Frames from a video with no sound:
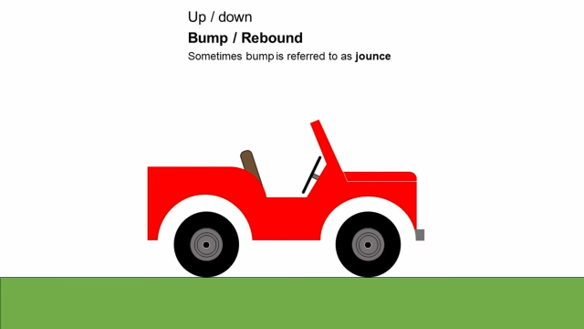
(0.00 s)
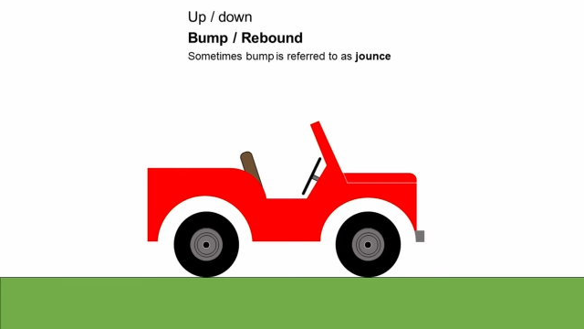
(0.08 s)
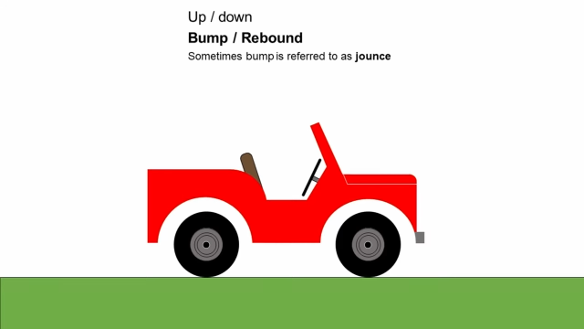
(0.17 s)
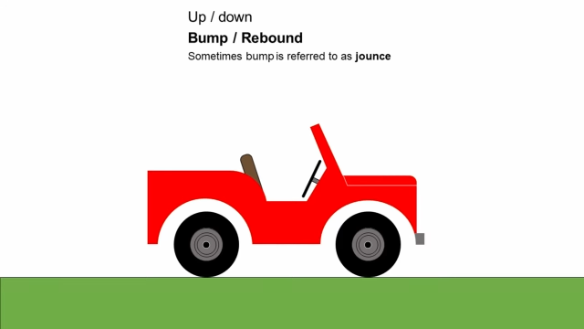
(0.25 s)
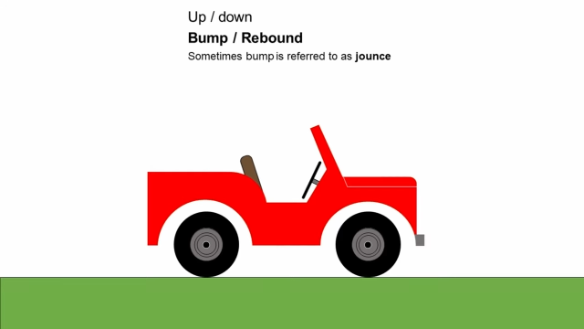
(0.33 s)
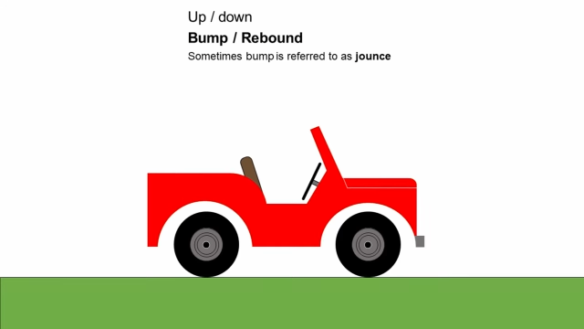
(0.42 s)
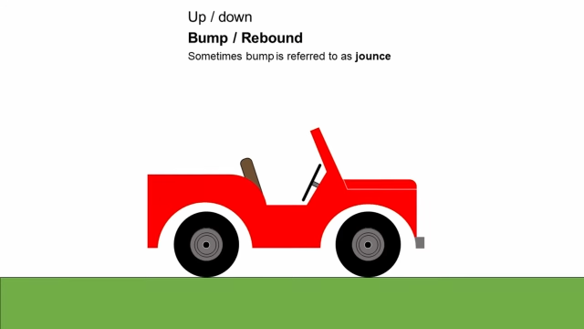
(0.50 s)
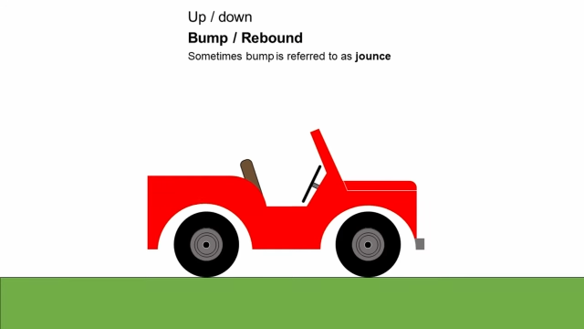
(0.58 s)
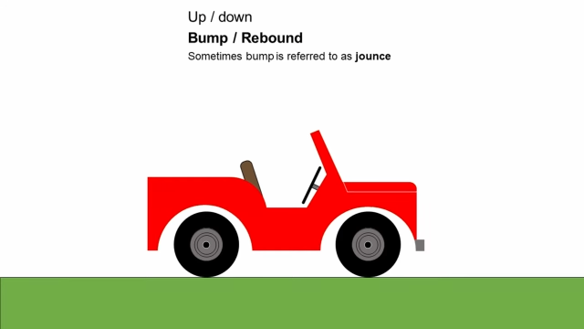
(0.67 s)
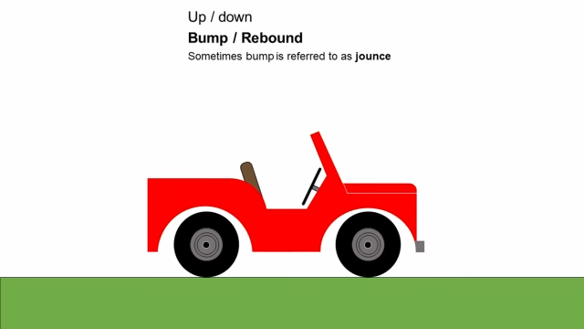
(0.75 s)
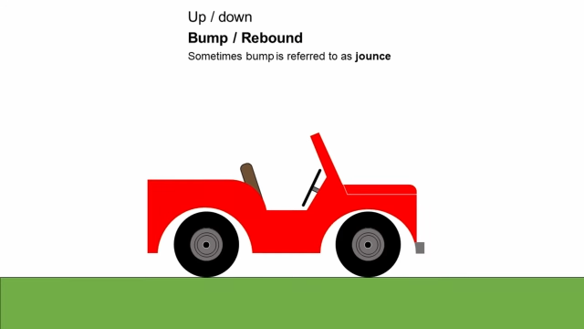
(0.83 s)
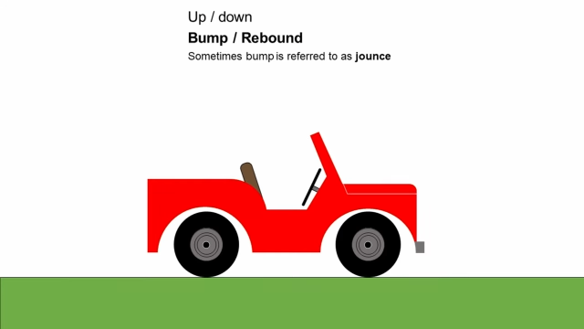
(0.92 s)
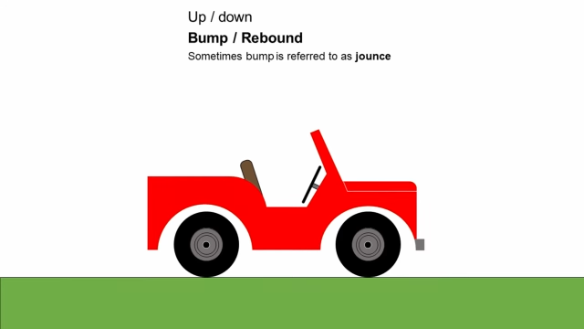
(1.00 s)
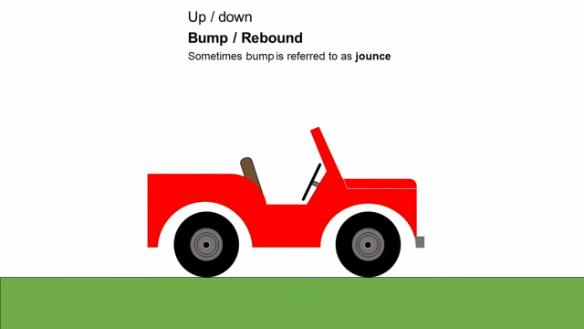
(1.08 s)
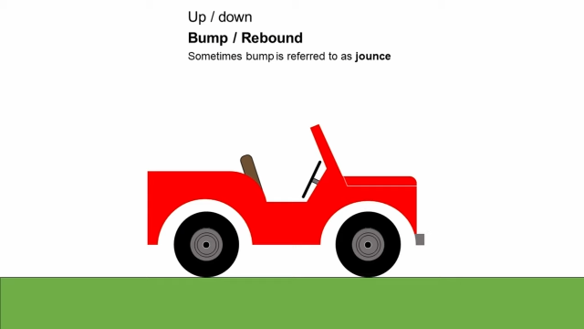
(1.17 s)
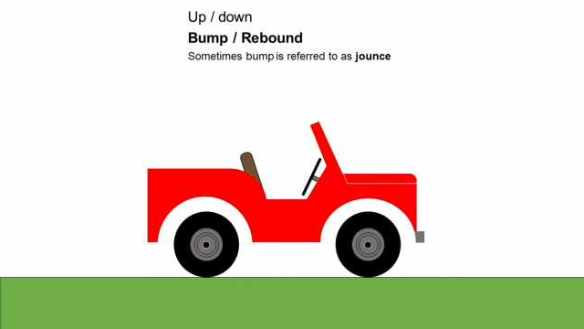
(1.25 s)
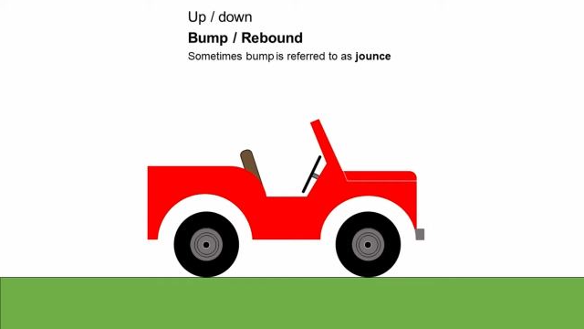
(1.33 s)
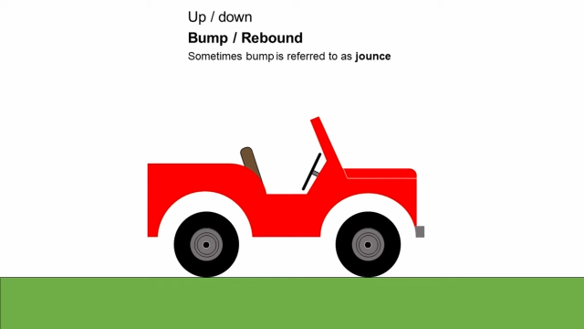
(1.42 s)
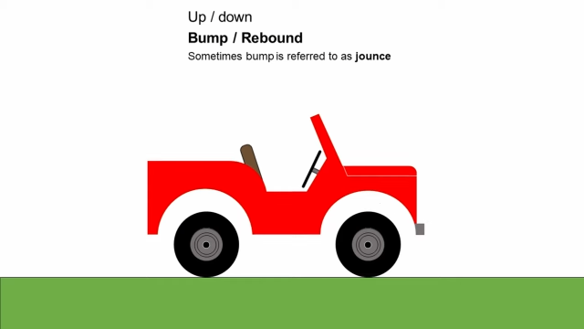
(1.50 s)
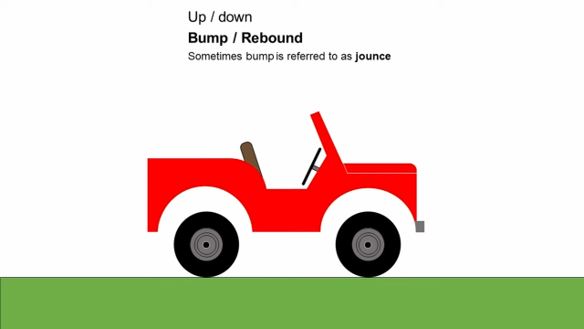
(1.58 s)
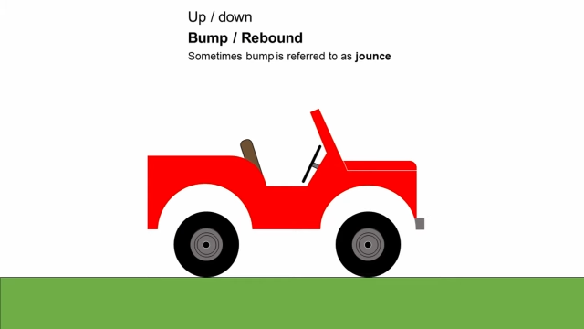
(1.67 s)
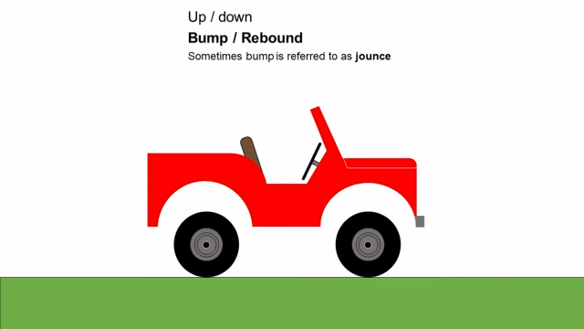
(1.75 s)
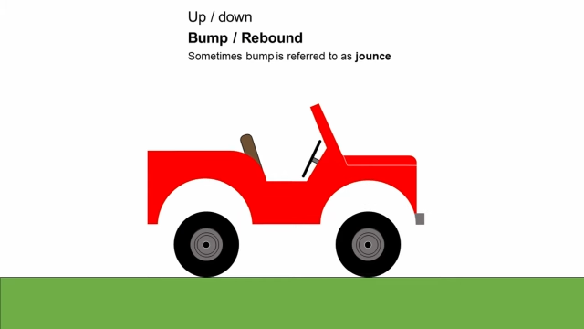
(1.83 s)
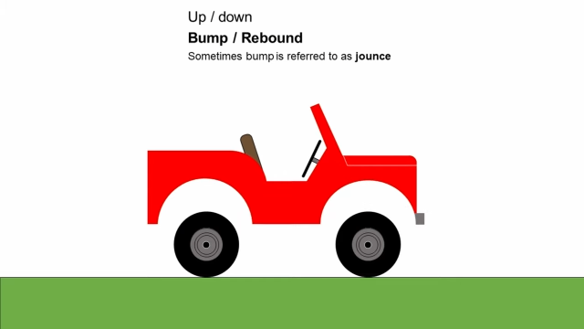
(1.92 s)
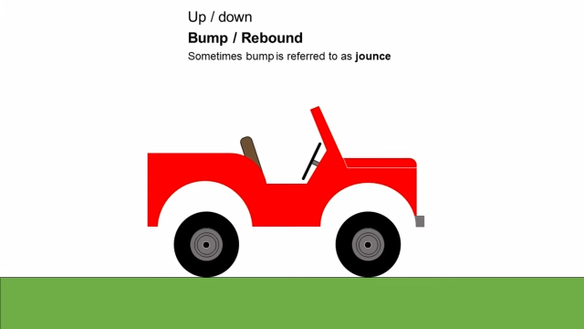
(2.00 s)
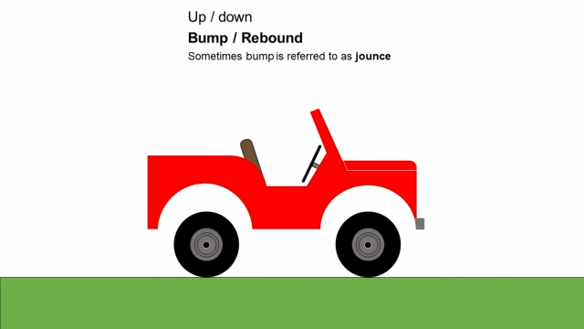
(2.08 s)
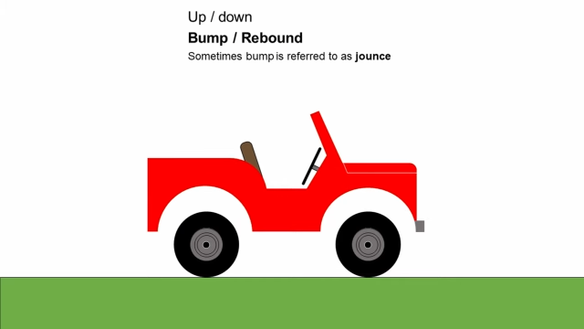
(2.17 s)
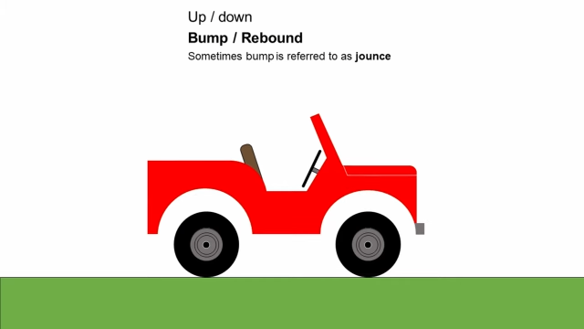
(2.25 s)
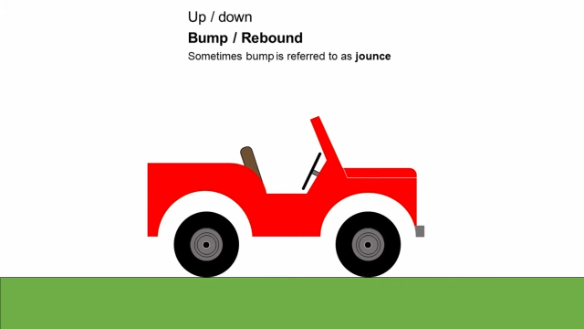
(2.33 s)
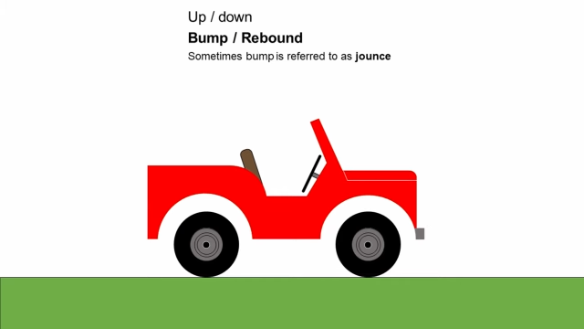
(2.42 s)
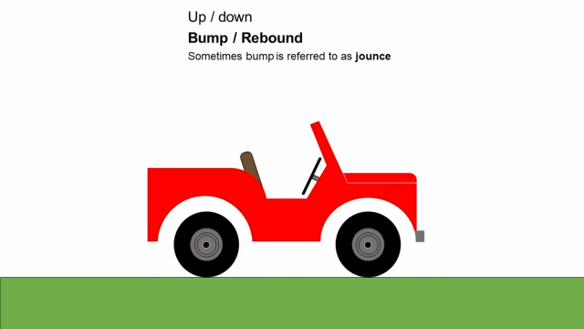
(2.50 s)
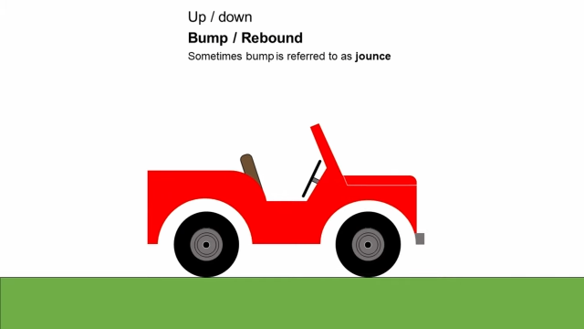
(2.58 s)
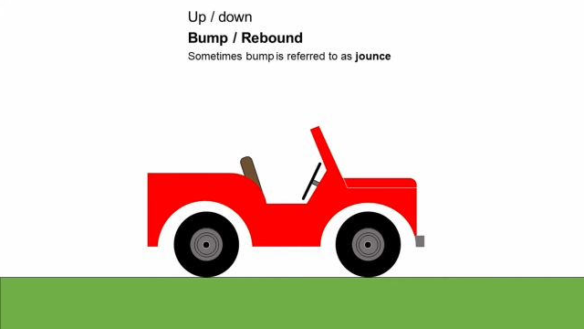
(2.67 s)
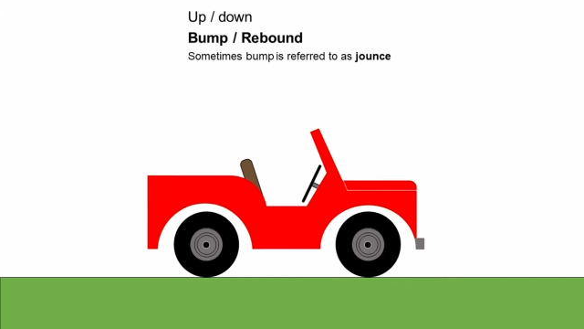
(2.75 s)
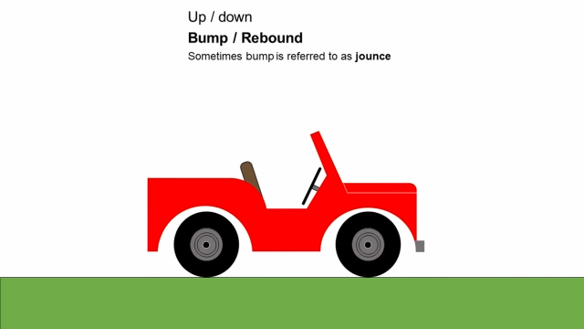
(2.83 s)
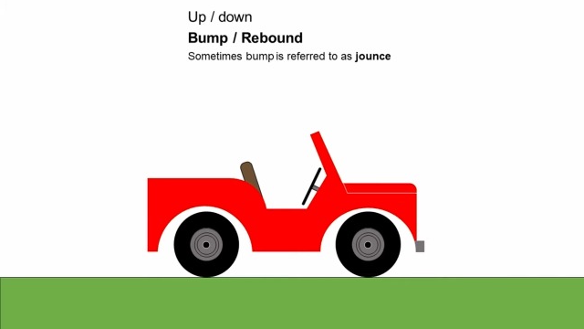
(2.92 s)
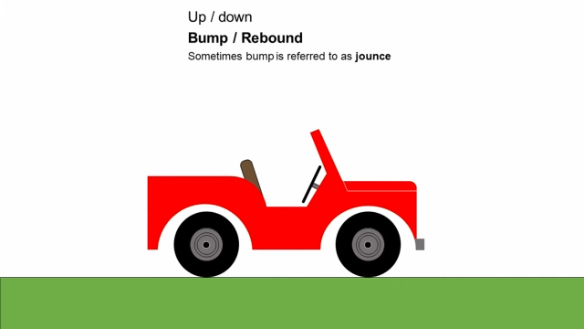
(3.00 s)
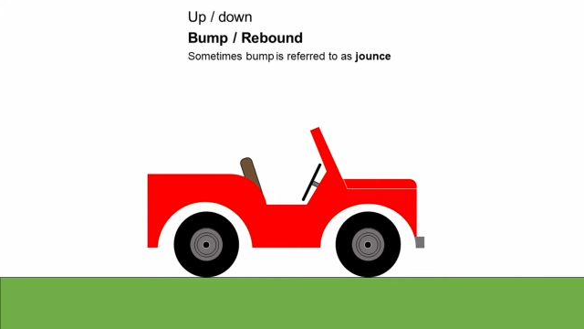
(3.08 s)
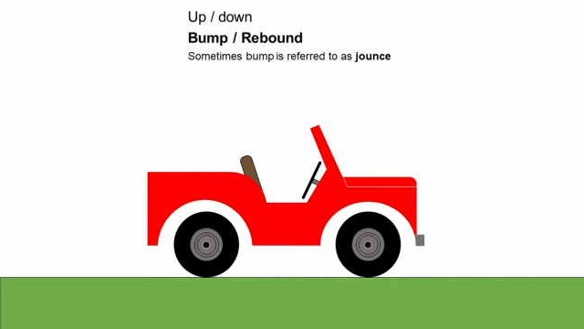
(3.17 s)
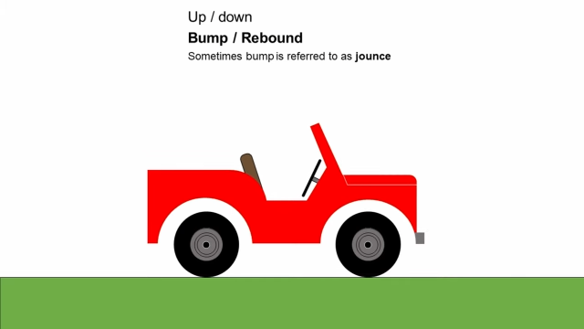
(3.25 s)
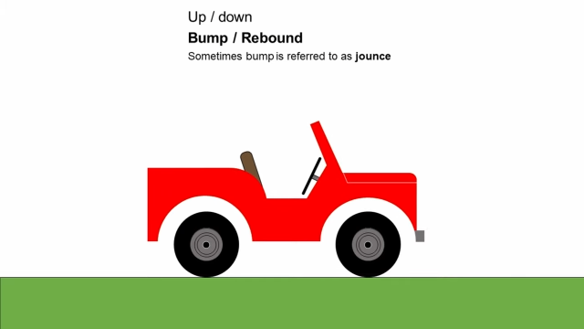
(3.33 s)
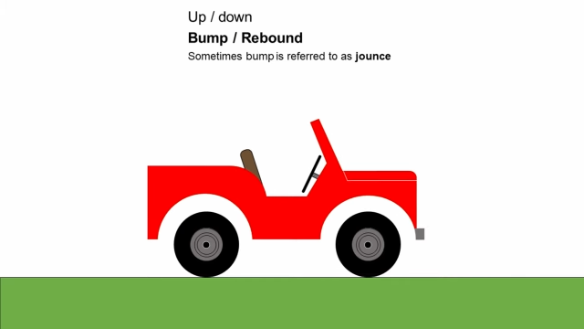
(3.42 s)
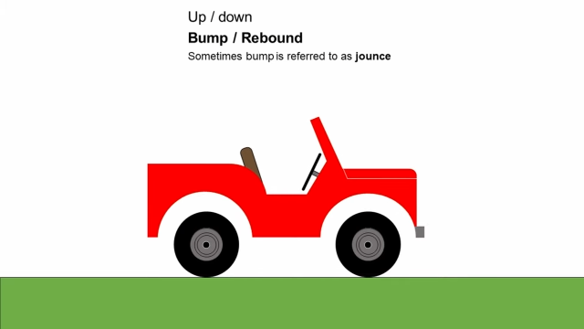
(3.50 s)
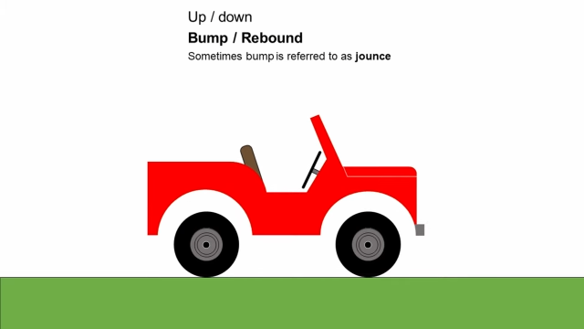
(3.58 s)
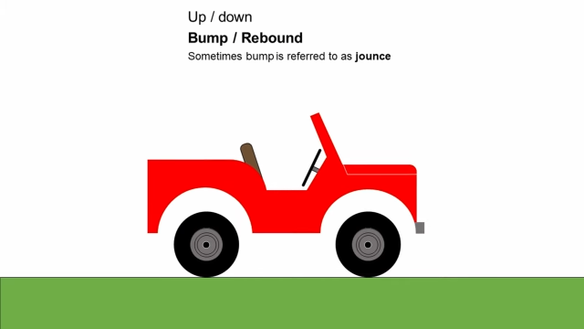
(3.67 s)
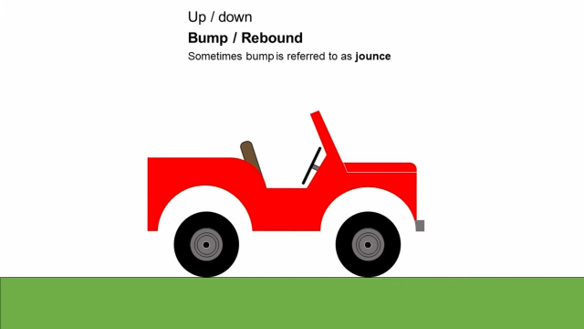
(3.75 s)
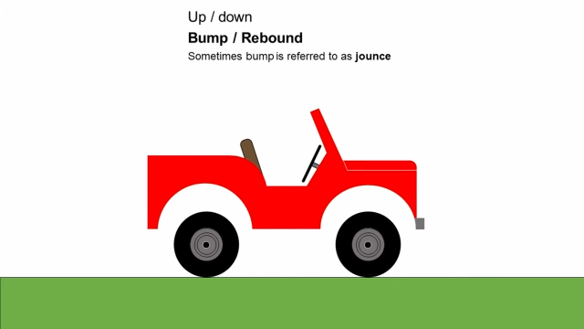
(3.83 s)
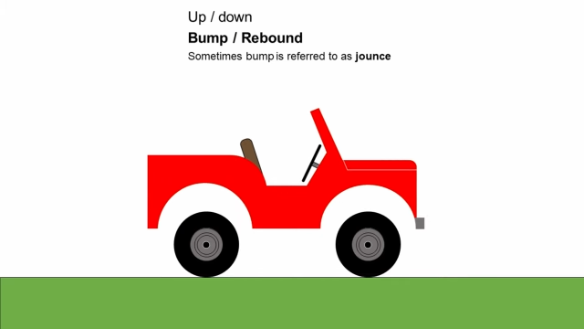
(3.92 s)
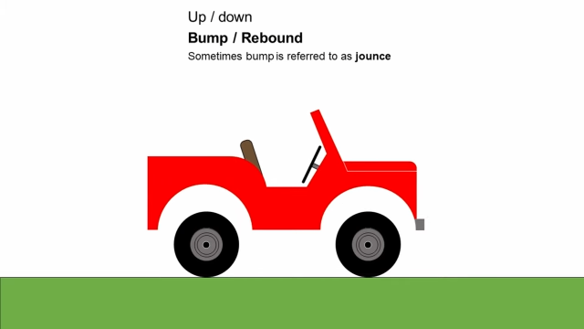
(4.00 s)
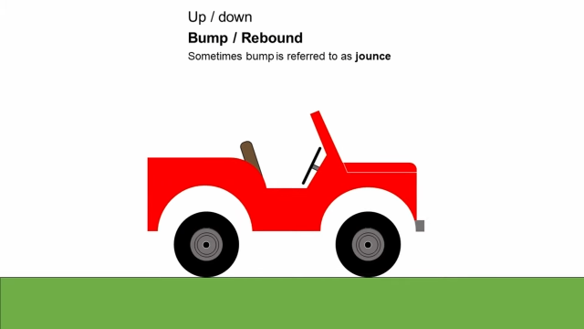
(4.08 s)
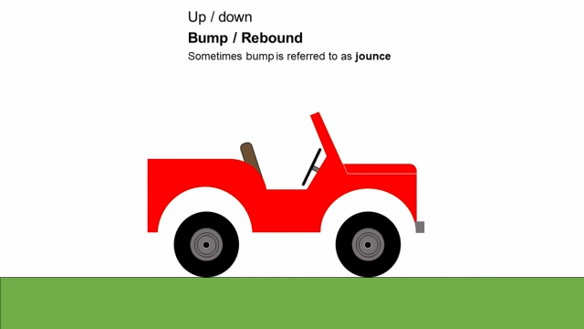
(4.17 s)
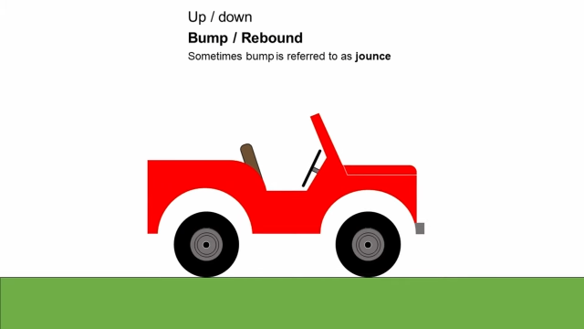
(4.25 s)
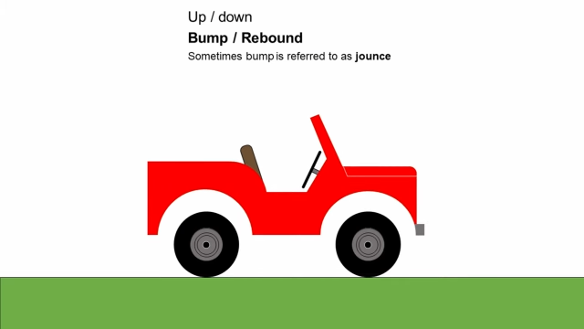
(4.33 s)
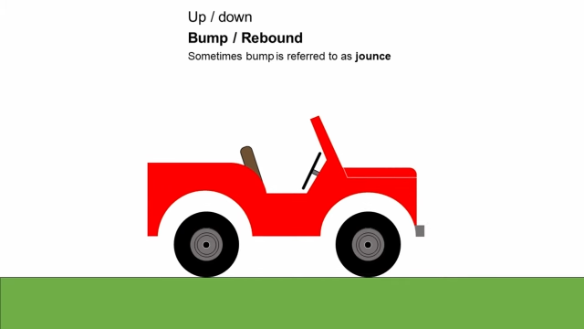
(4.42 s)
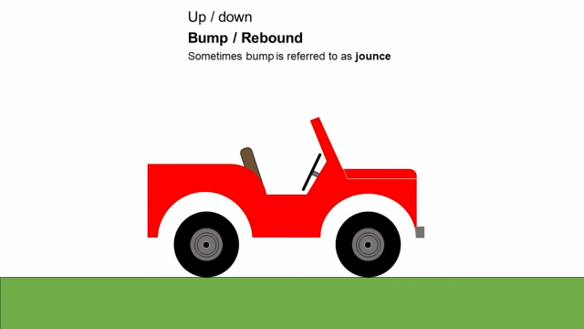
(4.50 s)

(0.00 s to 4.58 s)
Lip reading: No face is visible, so there are no lips to read.